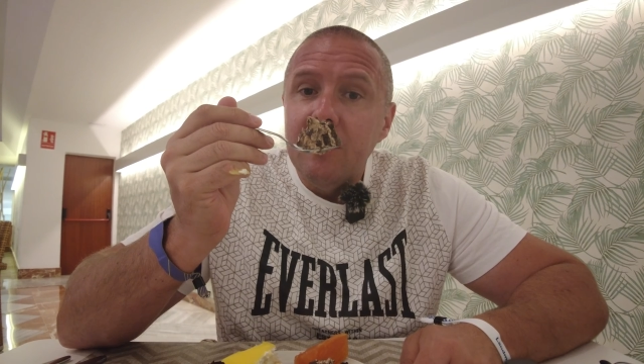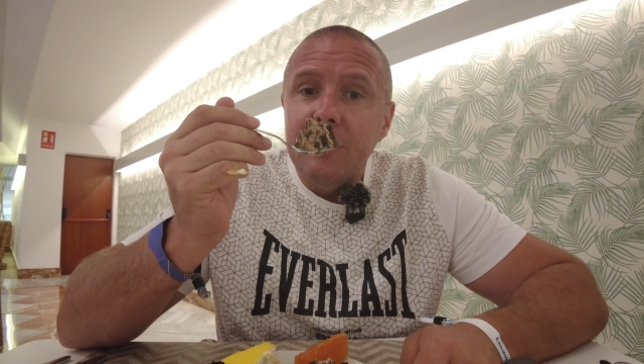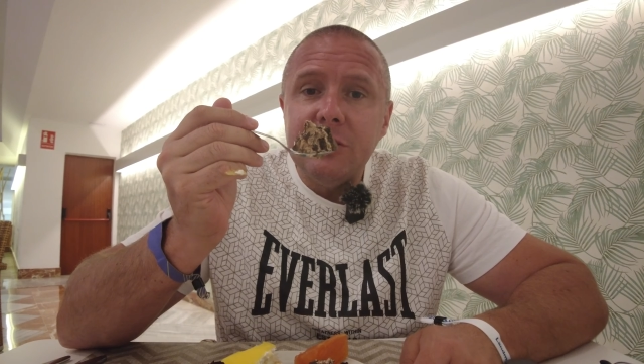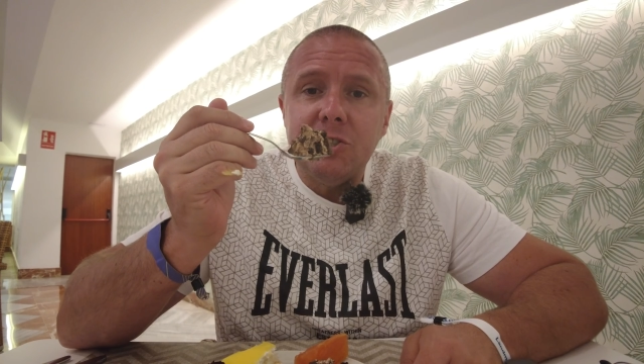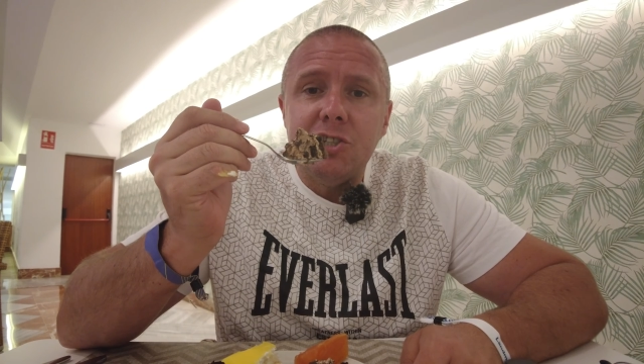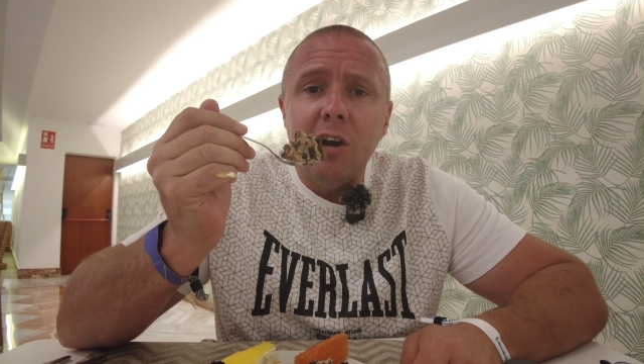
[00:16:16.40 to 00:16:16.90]

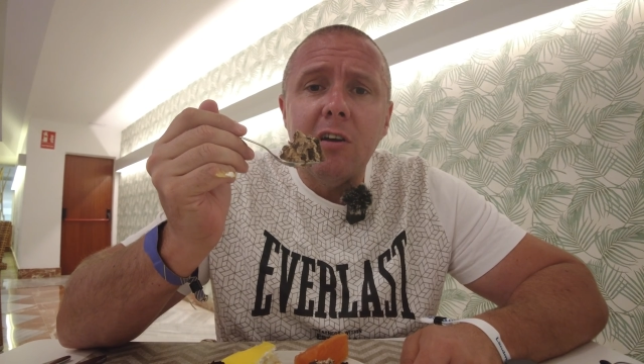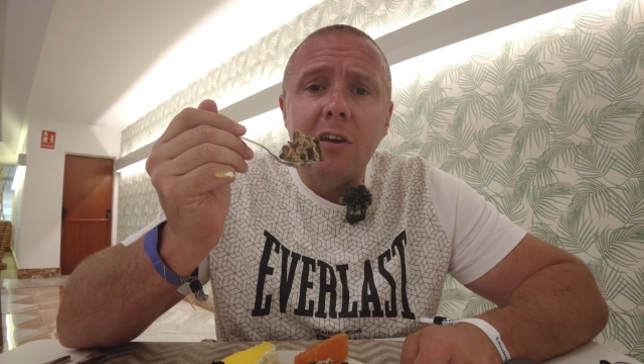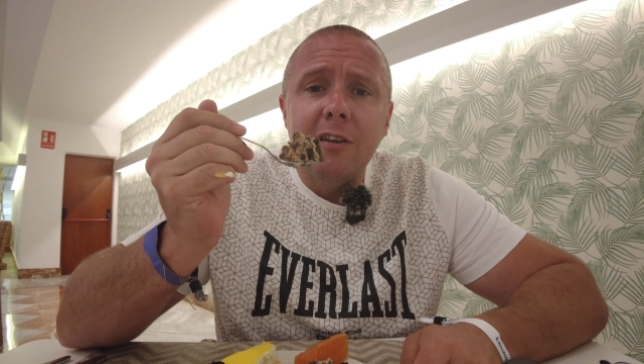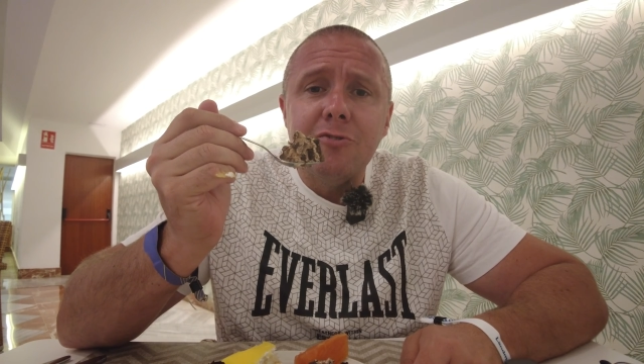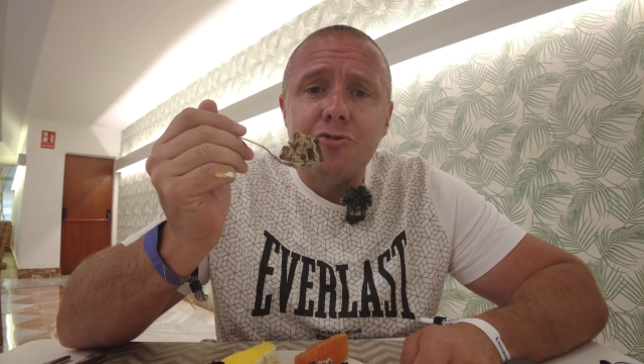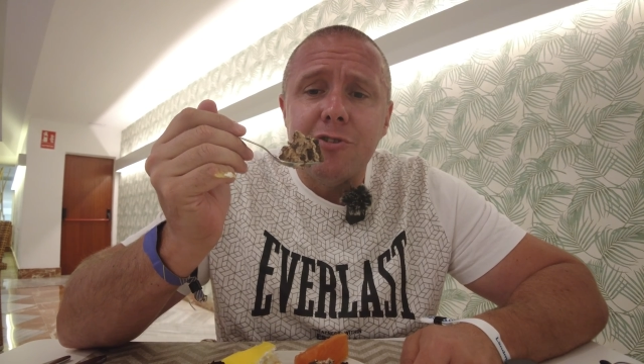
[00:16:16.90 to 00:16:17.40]
this
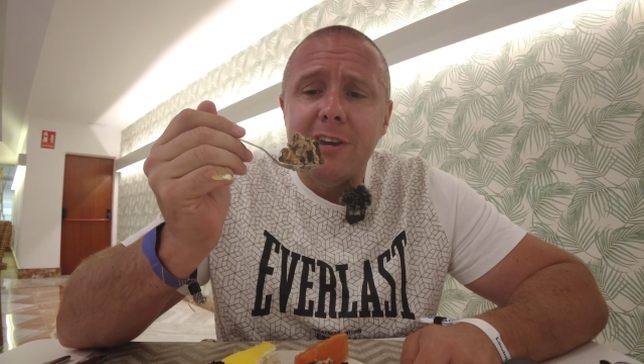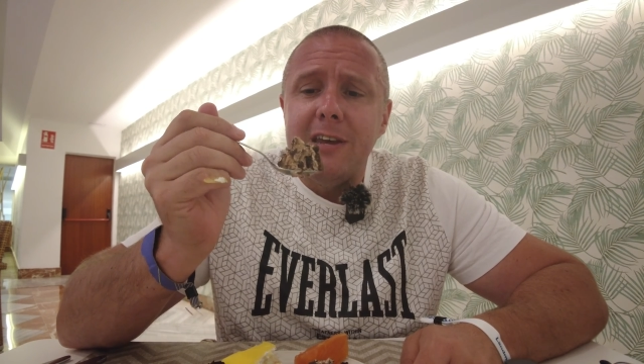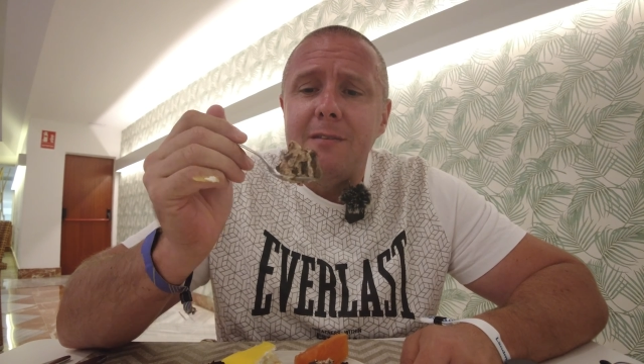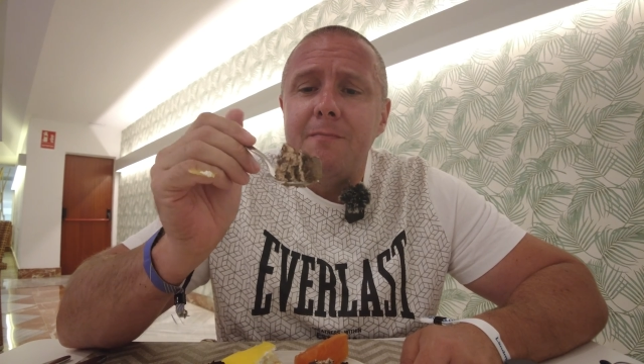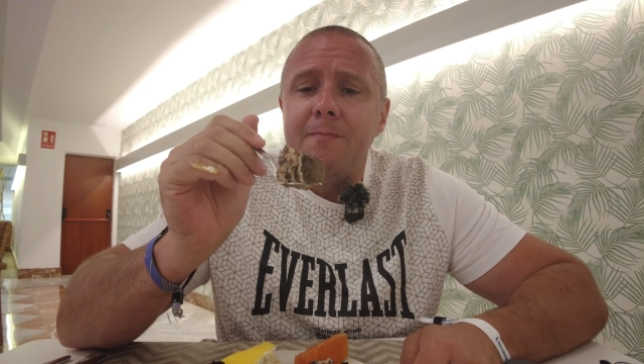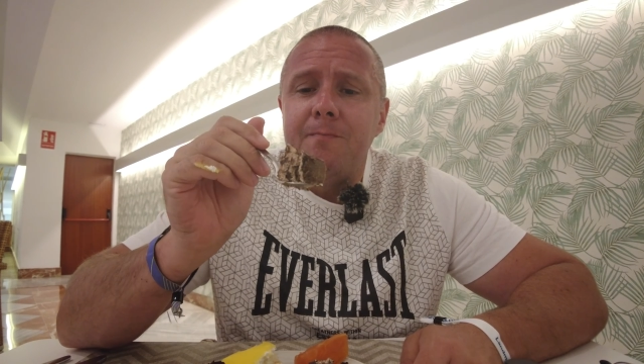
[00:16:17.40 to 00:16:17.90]
chocolate
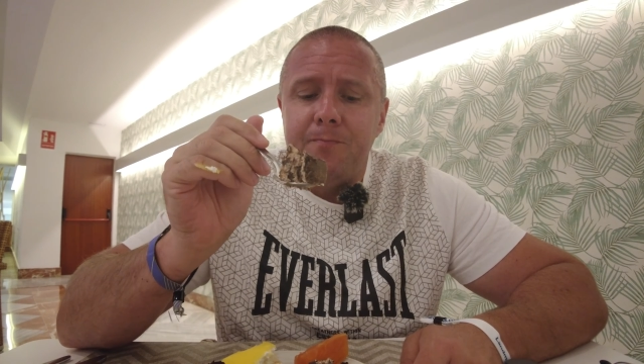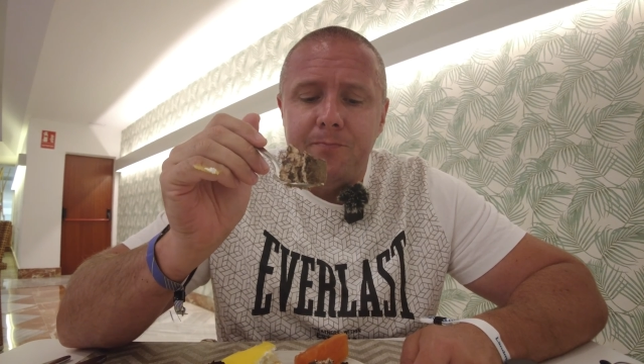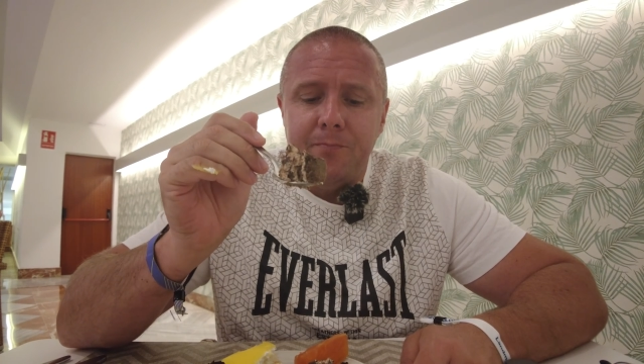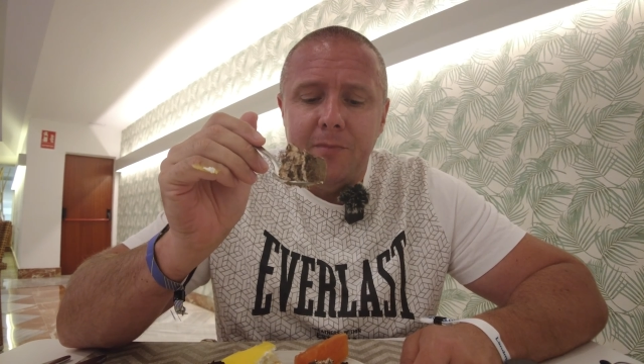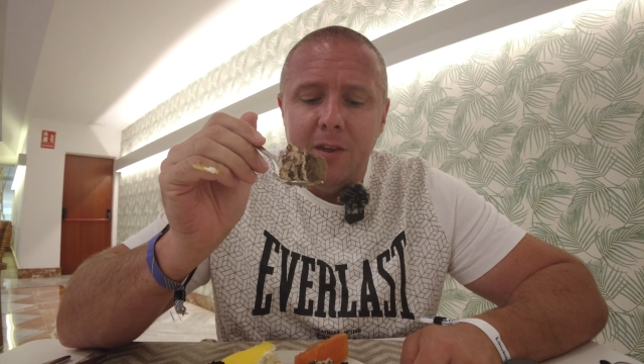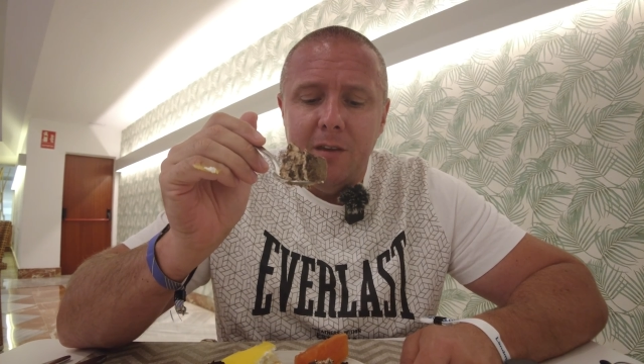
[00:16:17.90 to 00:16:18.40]
dream
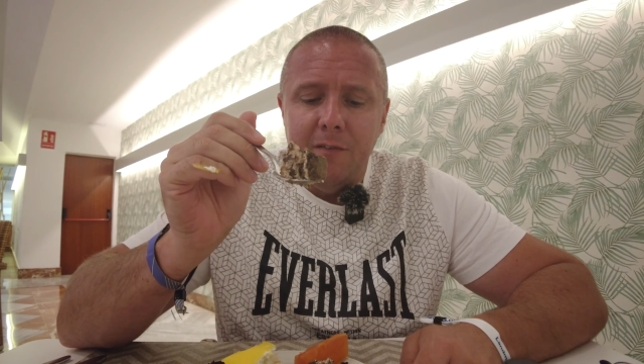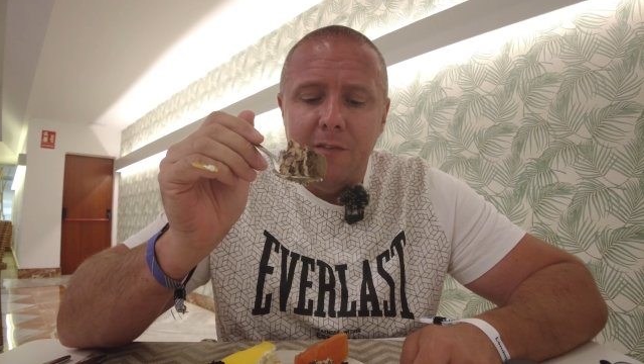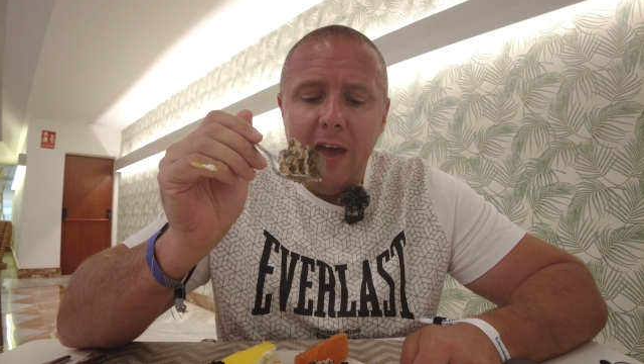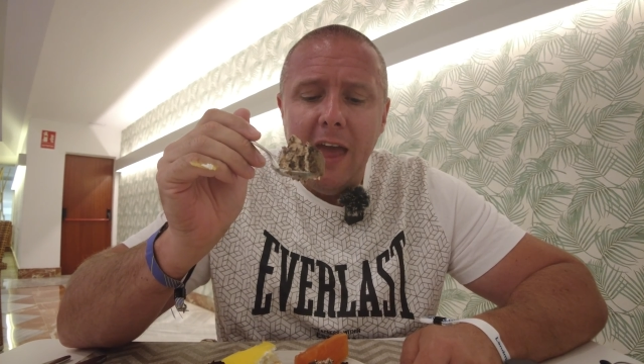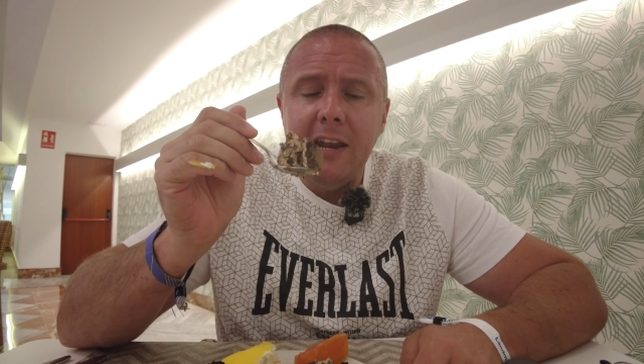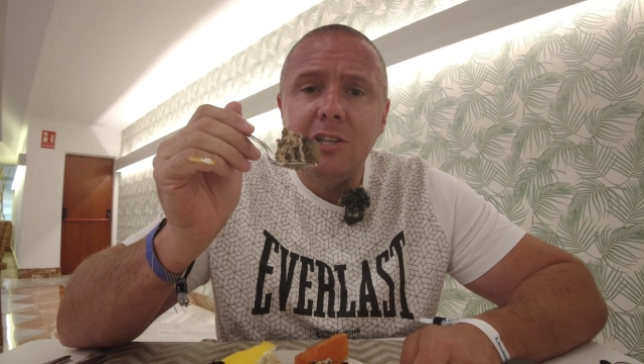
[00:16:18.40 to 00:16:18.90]

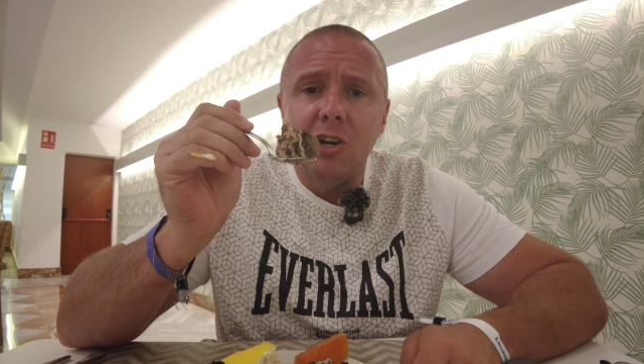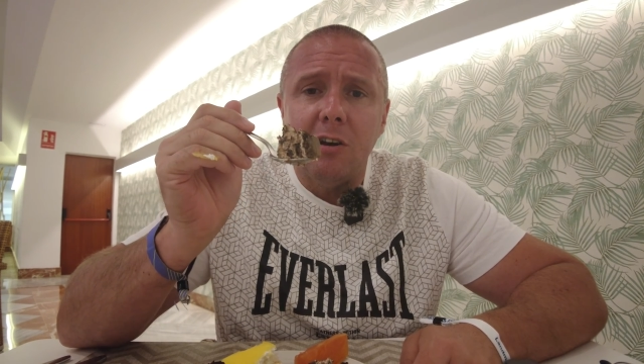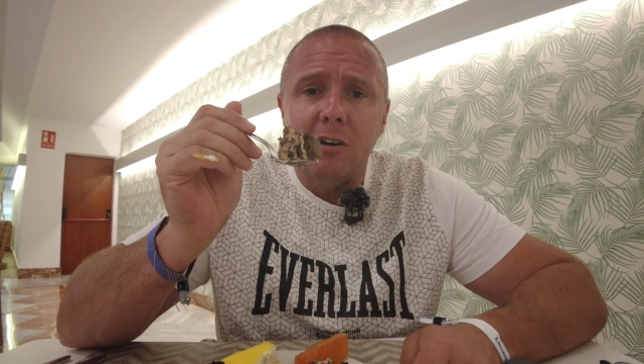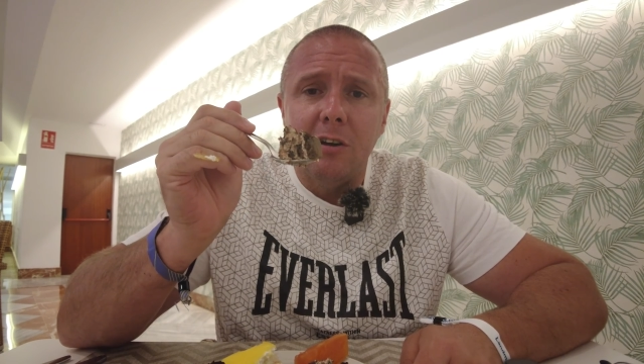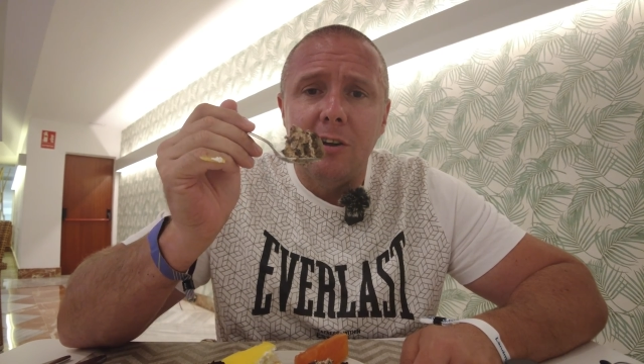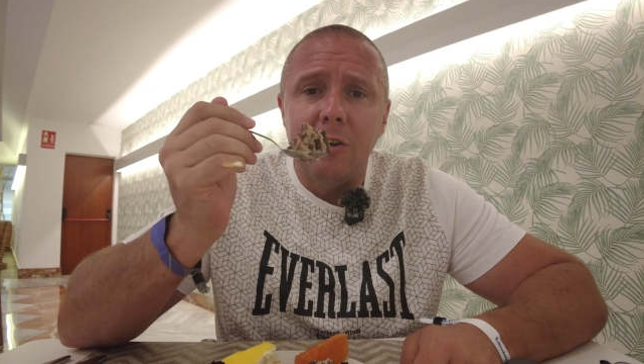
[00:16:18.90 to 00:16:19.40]
for any
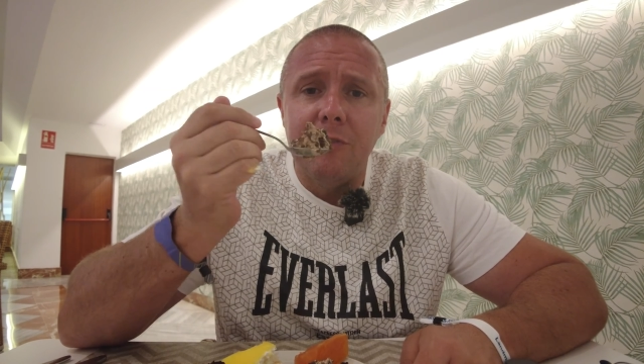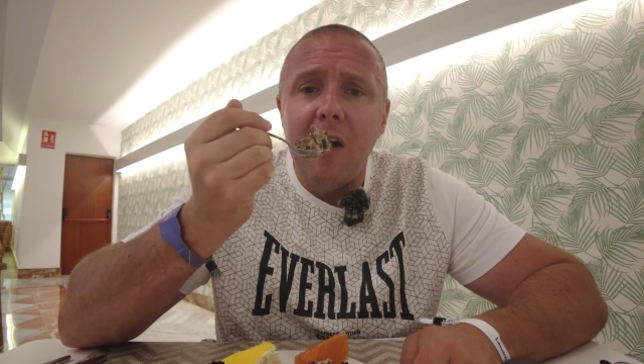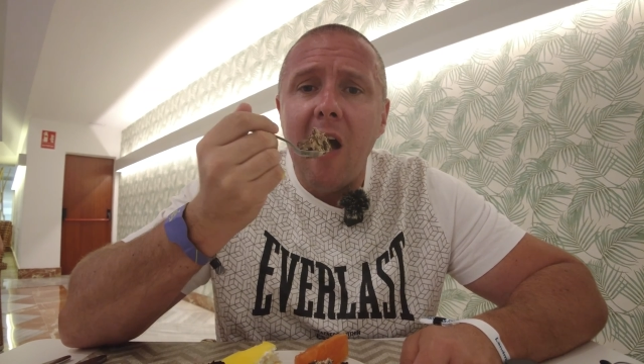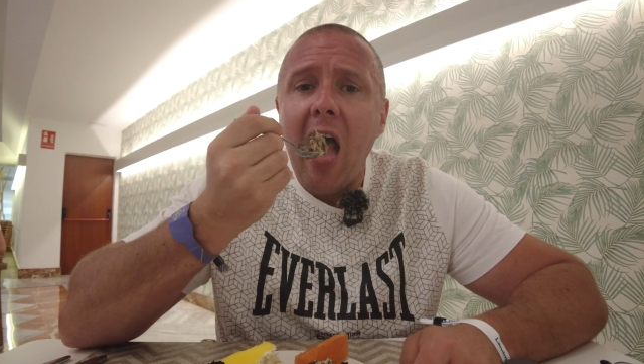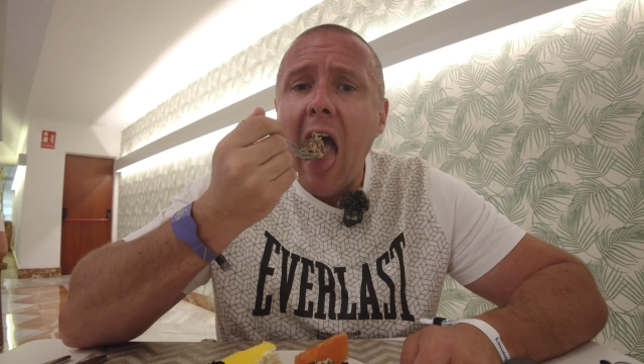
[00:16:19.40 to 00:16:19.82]
chocolate lover.